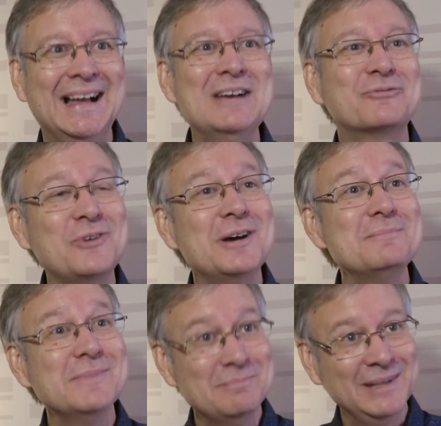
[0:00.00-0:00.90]

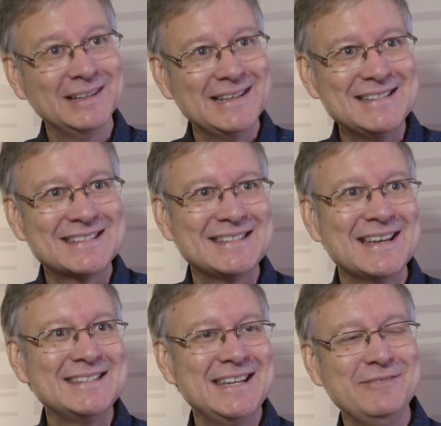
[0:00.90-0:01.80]
from Middle East
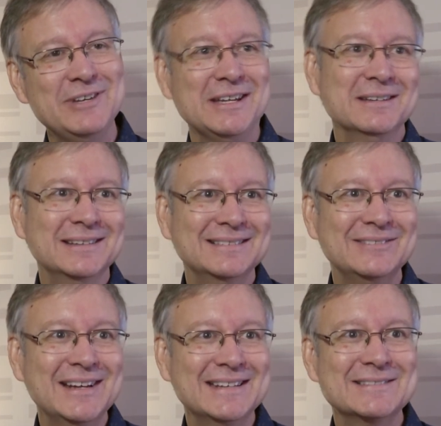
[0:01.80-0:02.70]
TV, right?